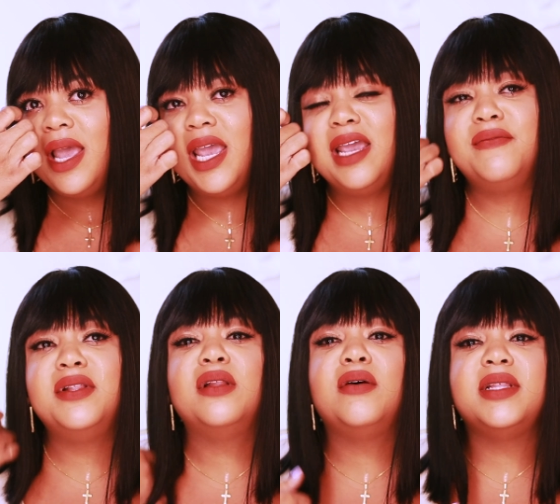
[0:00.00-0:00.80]
even
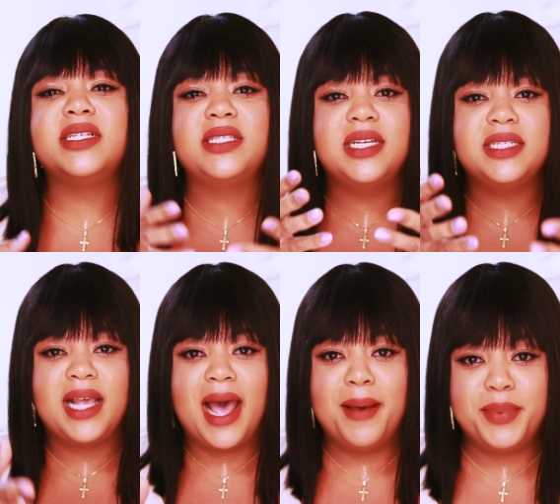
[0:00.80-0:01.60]
though these things
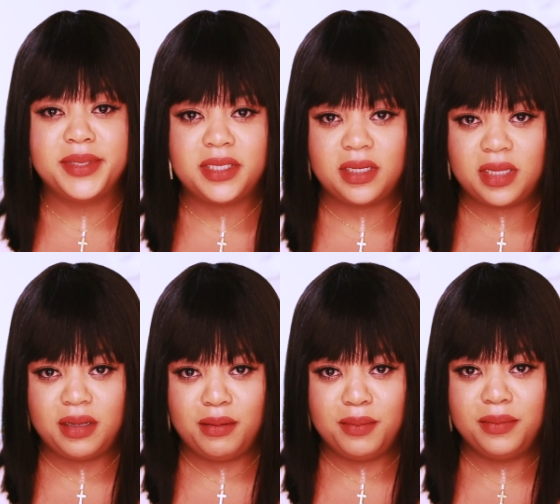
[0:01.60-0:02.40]
happen to
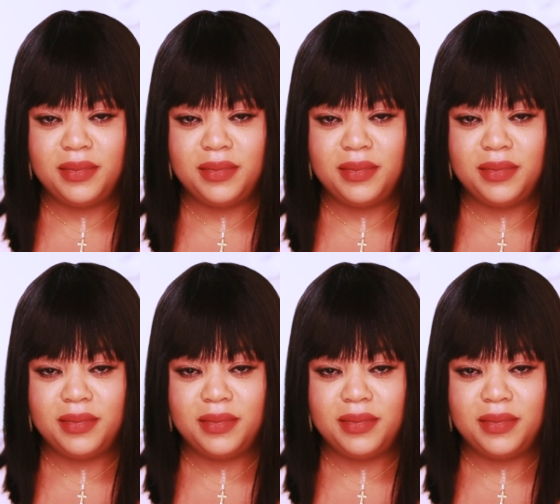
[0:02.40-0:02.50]
them,